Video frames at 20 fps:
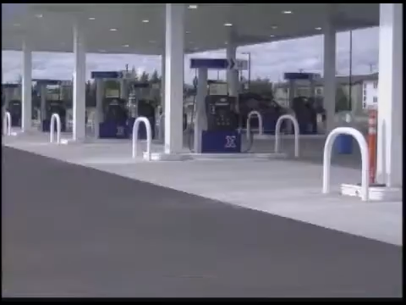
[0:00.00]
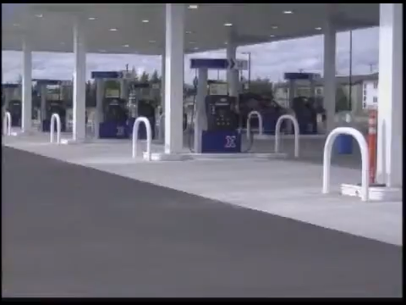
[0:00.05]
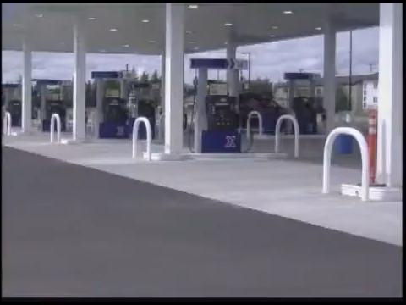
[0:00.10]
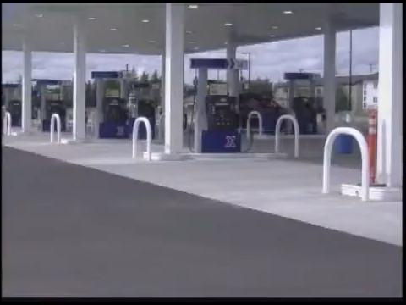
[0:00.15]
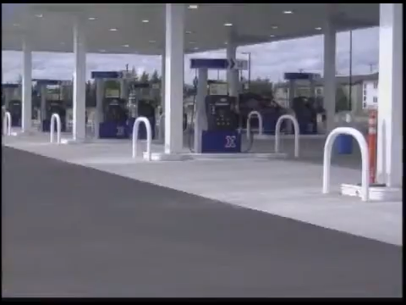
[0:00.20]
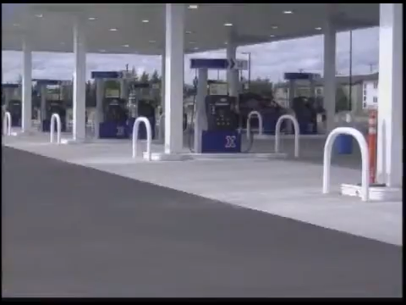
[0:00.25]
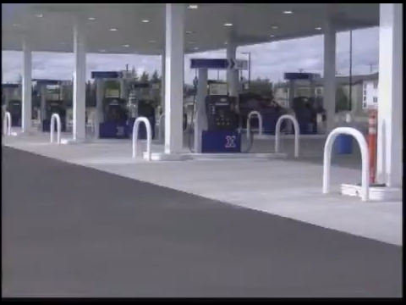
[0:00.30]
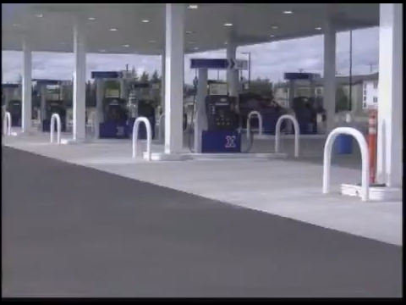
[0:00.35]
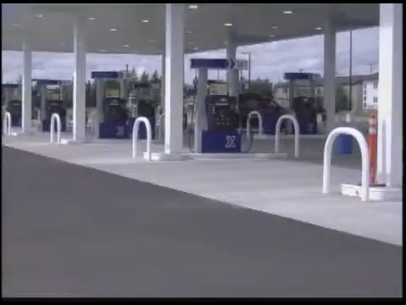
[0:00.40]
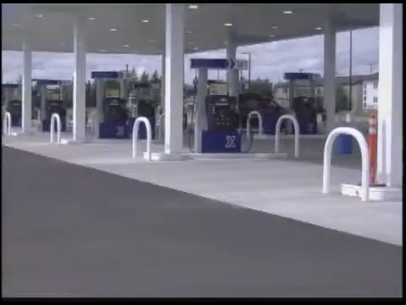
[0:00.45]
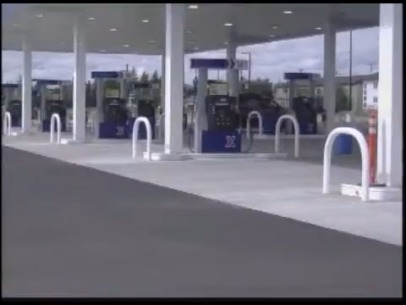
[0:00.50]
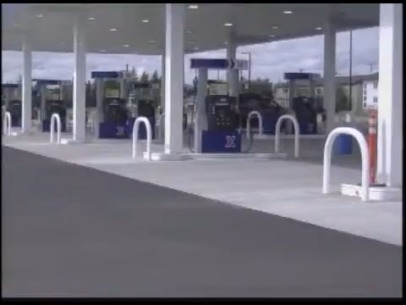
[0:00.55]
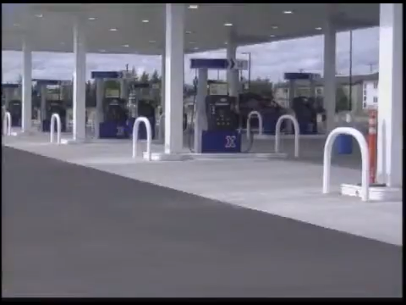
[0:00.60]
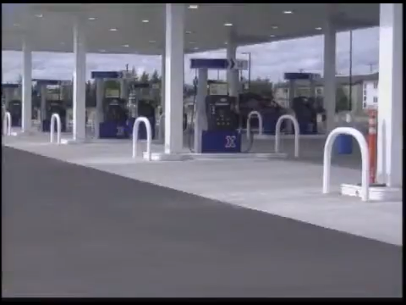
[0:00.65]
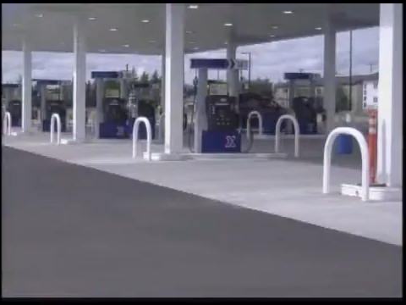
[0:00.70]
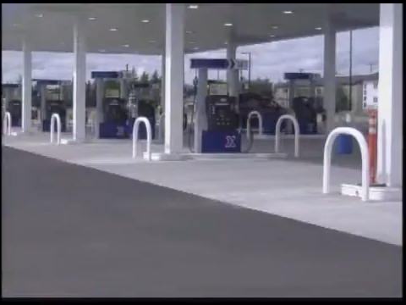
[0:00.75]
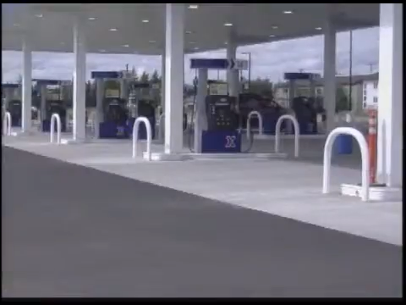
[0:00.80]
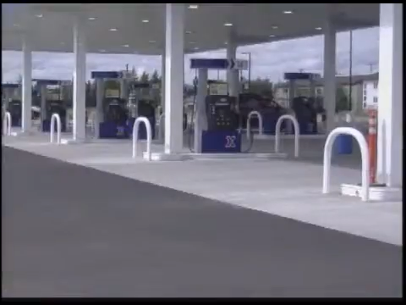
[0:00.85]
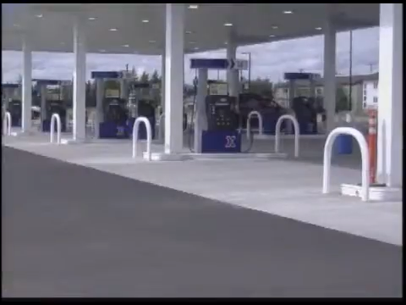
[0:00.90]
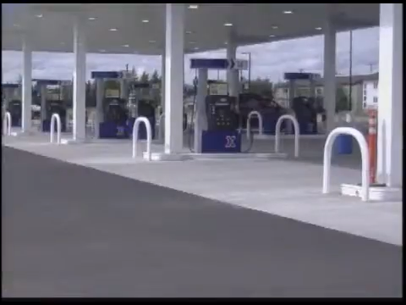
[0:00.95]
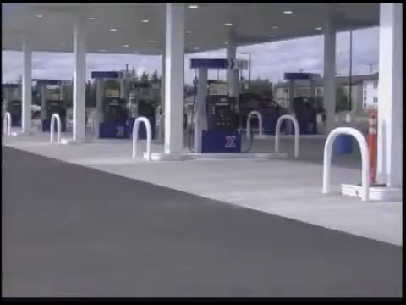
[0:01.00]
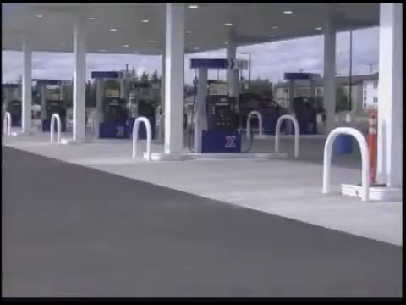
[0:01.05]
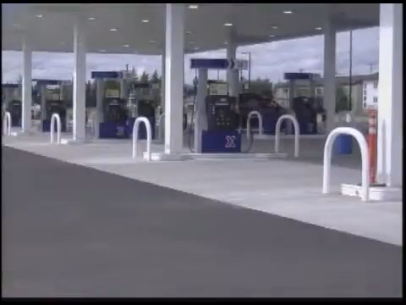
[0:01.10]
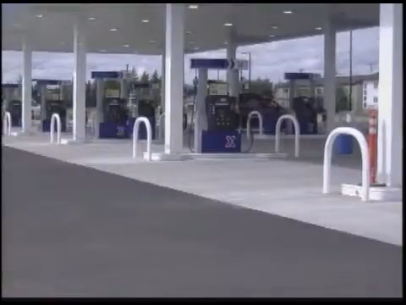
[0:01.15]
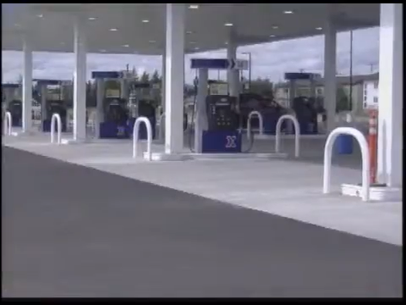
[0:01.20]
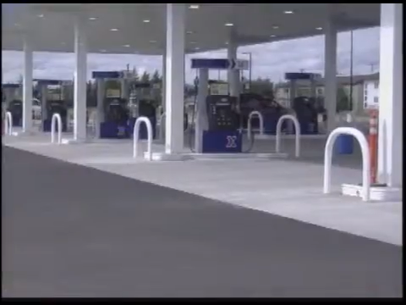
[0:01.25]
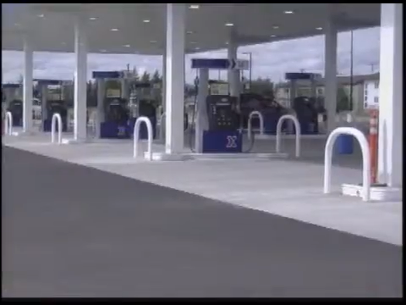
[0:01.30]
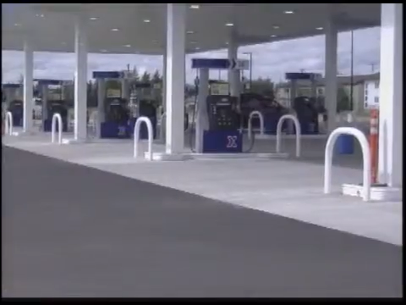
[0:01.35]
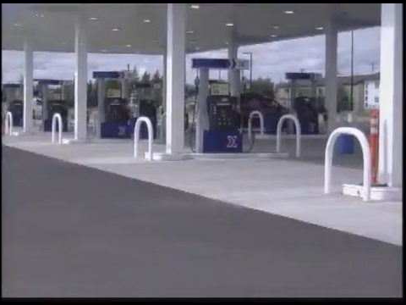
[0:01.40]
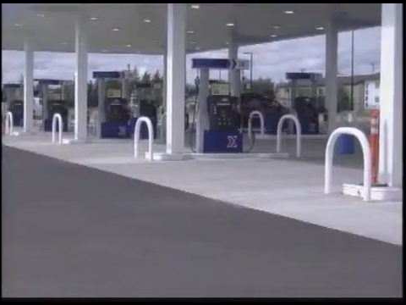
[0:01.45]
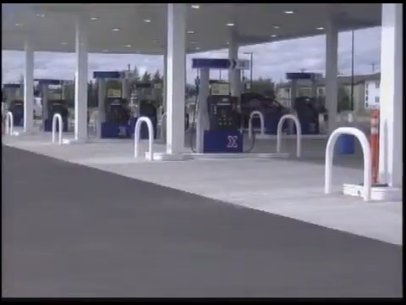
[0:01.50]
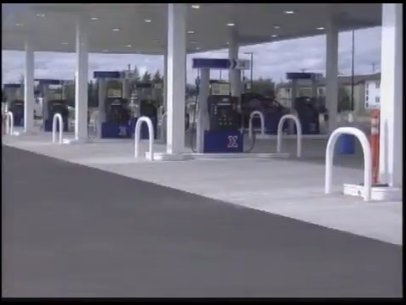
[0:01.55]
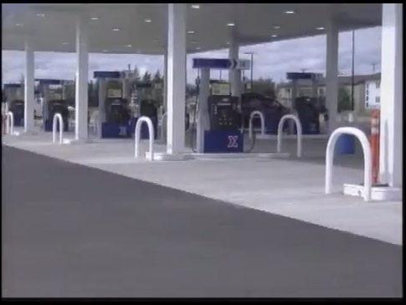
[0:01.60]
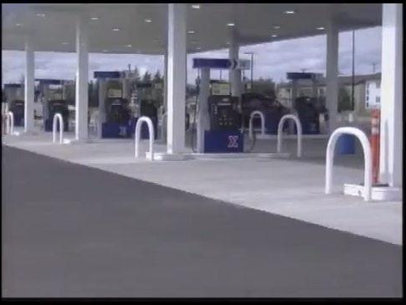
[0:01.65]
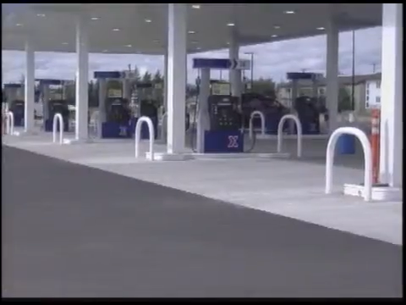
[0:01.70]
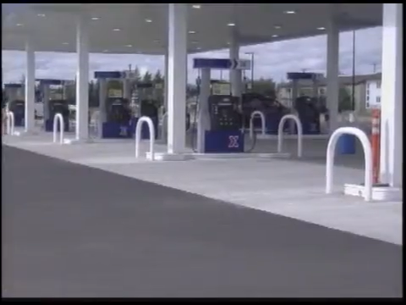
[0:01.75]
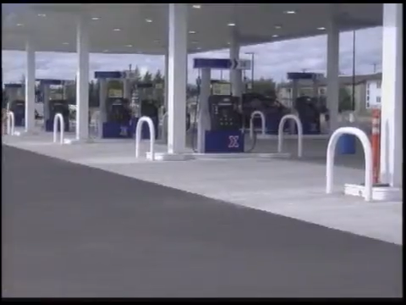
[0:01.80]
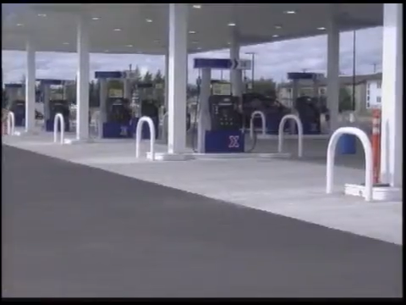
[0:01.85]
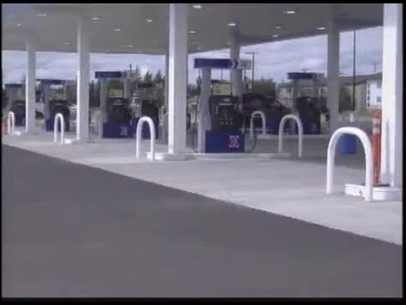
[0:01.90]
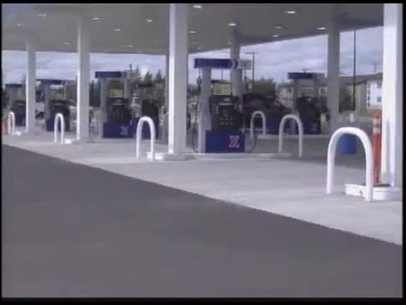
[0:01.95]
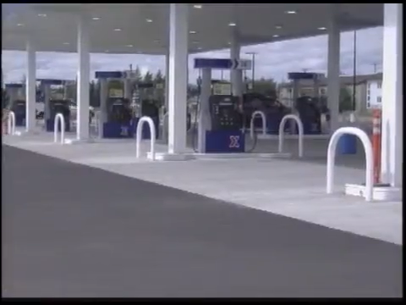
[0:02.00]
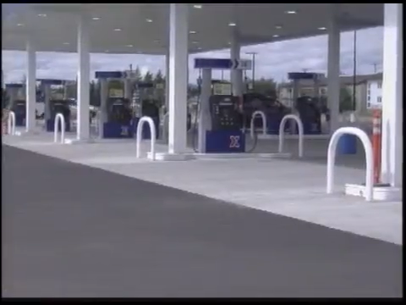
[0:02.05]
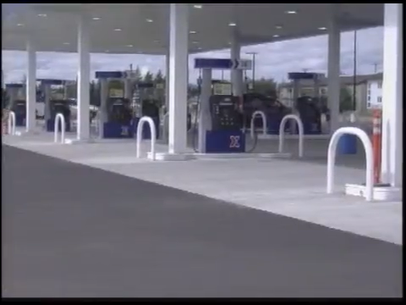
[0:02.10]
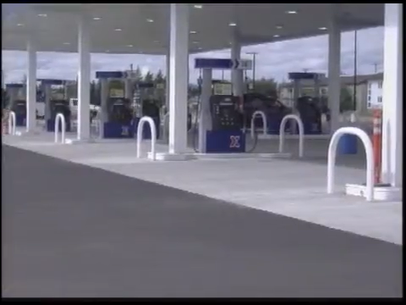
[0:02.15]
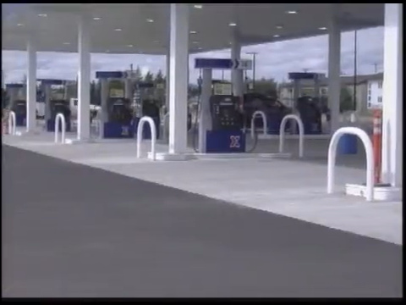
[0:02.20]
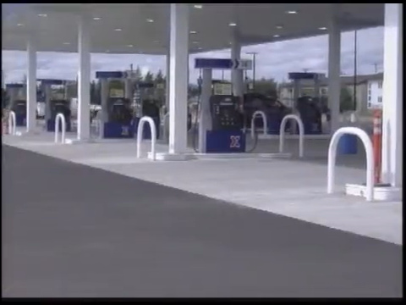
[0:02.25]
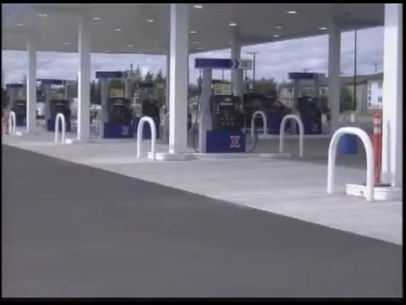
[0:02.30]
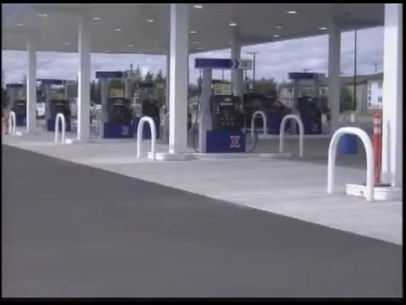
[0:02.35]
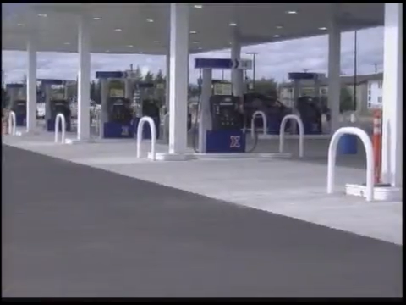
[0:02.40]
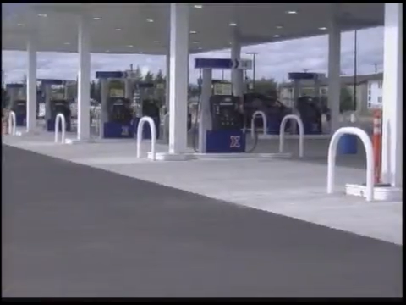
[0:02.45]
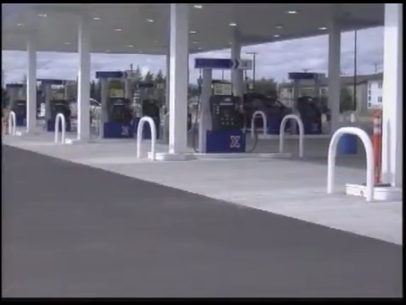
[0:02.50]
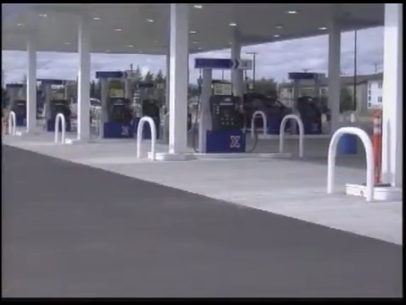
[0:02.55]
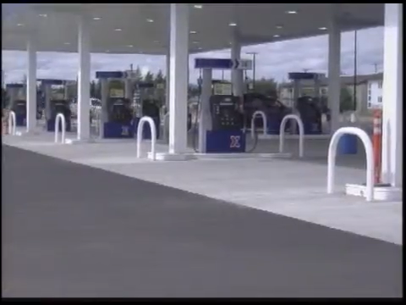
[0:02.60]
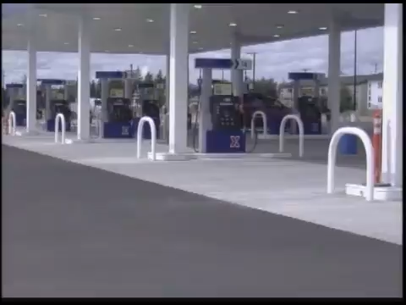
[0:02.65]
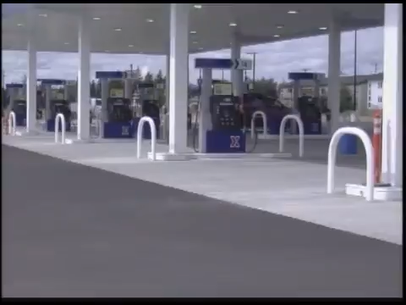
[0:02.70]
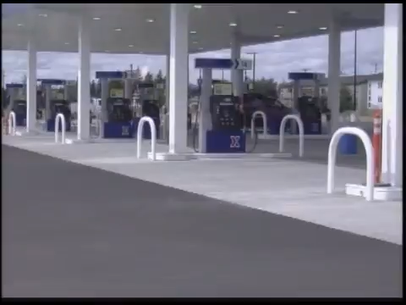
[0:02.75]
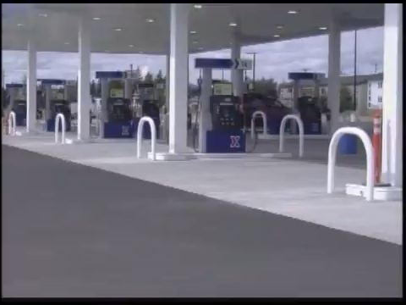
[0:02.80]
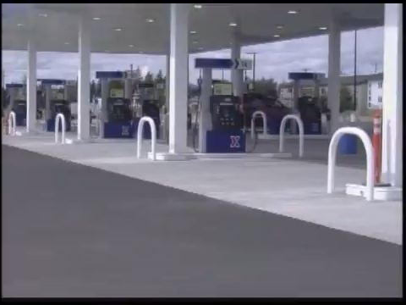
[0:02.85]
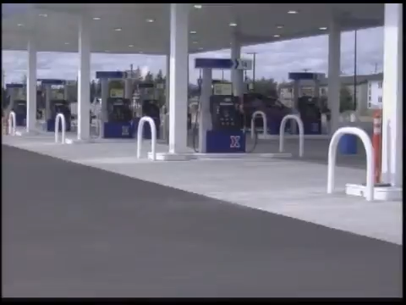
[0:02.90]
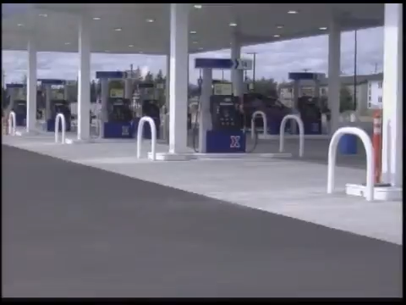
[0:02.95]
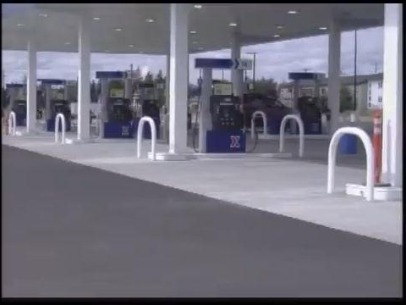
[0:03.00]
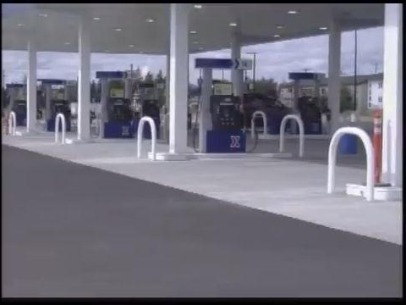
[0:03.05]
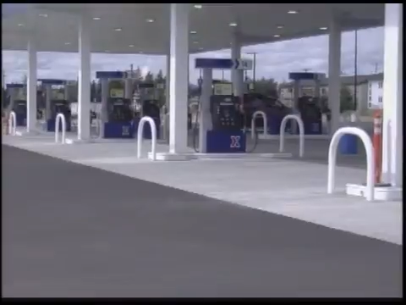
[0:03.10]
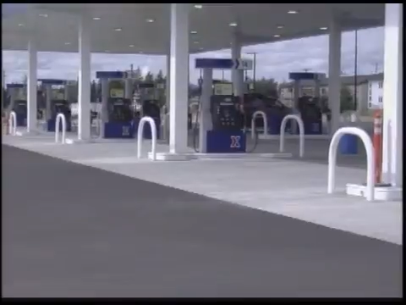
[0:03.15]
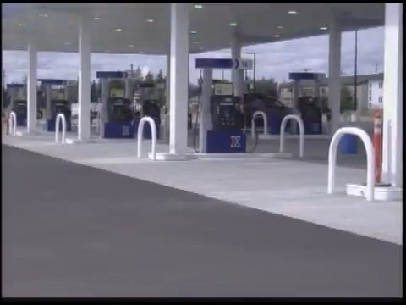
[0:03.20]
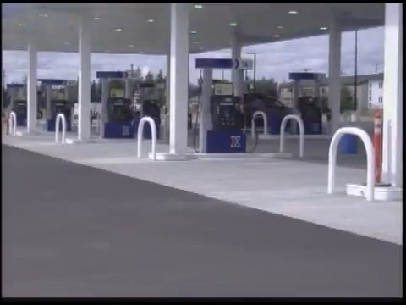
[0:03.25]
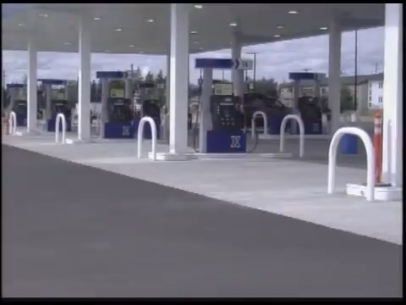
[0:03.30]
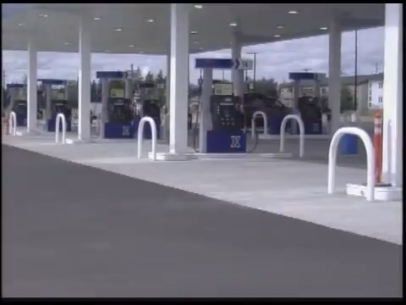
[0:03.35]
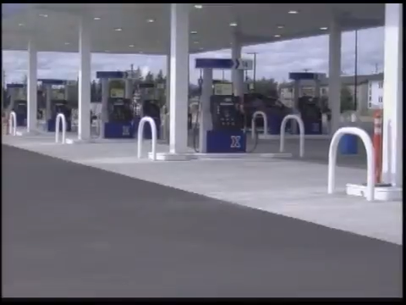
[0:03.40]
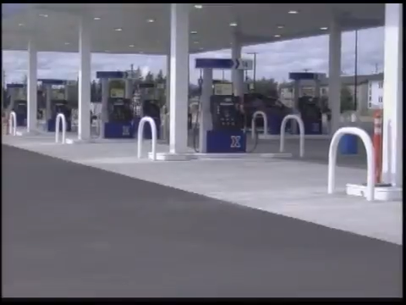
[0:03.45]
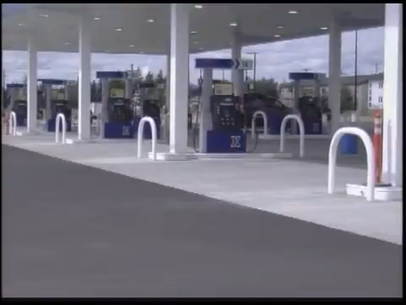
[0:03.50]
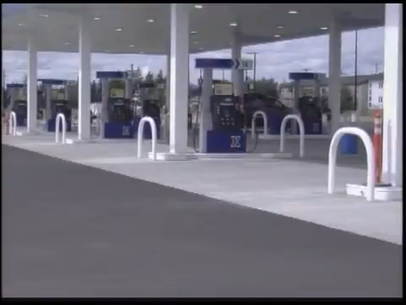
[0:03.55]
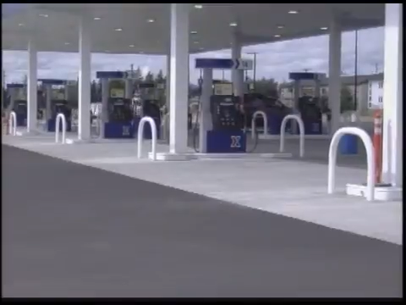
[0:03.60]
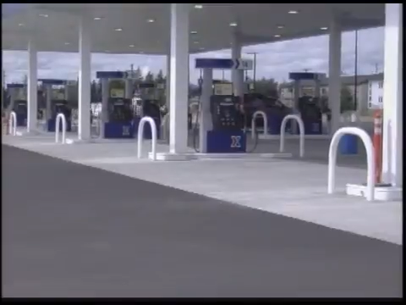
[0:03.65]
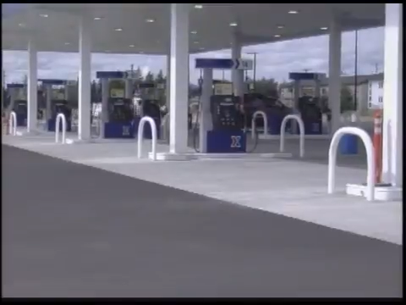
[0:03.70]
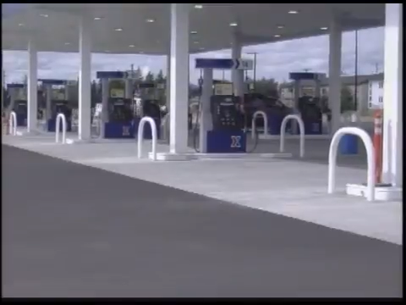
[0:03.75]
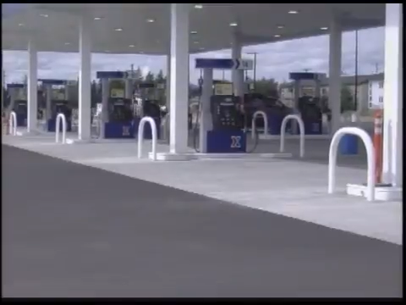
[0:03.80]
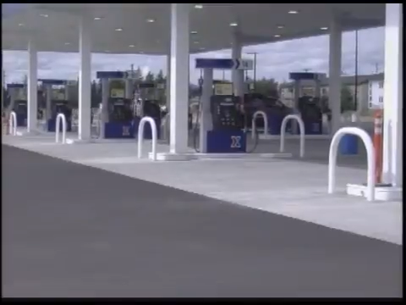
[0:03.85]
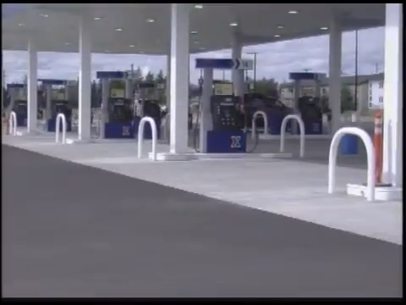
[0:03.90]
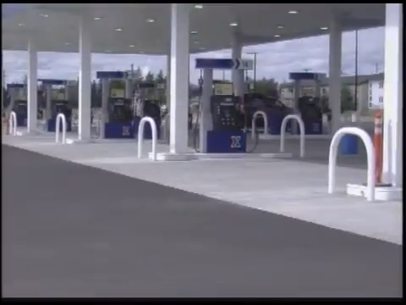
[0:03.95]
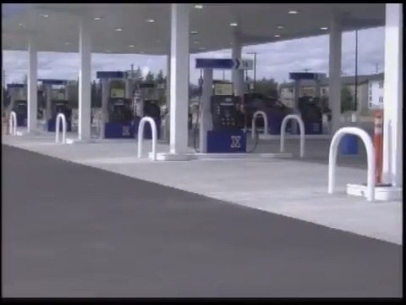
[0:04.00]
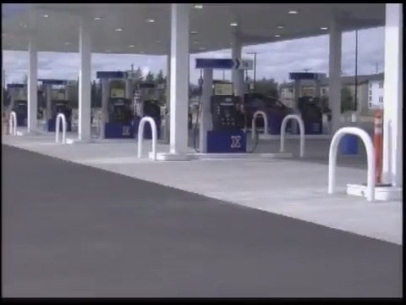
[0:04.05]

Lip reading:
Nobody's mouth can be seen.